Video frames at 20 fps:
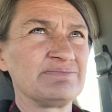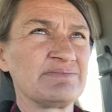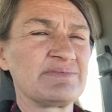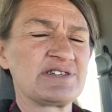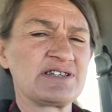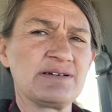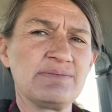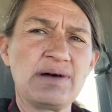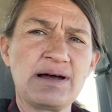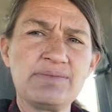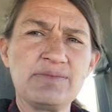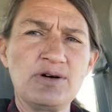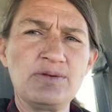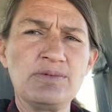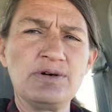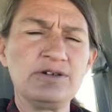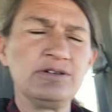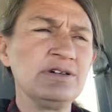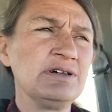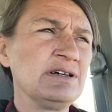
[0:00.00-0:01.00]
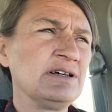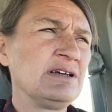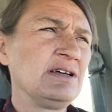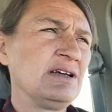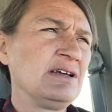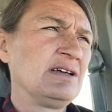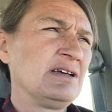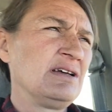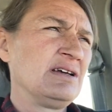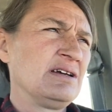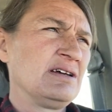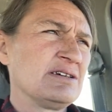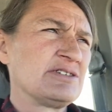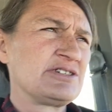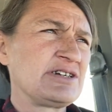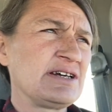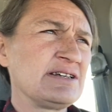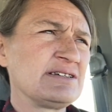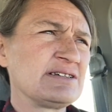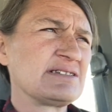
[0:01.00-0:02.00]
semi-mobile
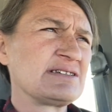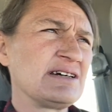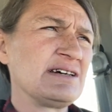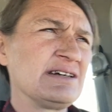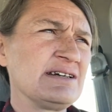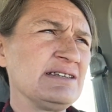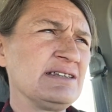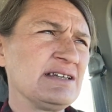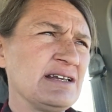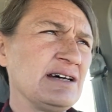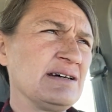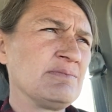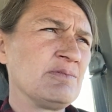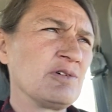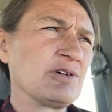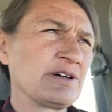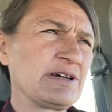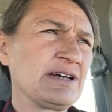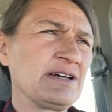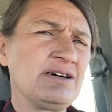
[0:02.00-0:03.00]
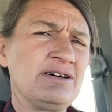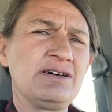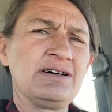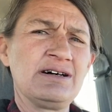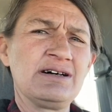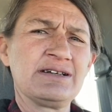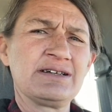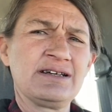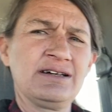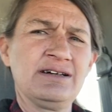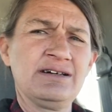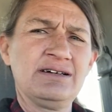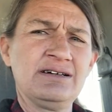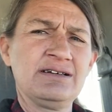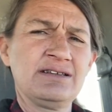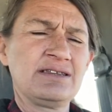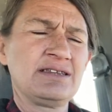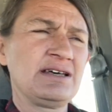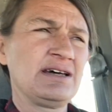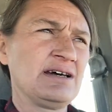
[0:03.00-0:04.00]
shed design that I'm working on
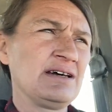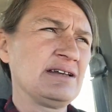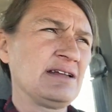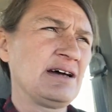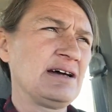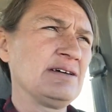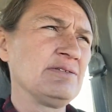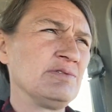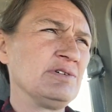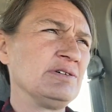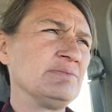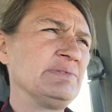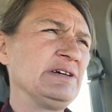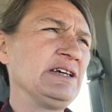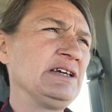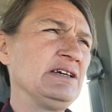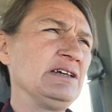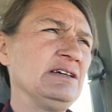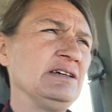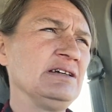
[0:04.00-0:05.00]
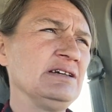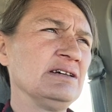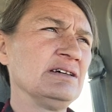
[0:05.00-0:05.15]
that I will be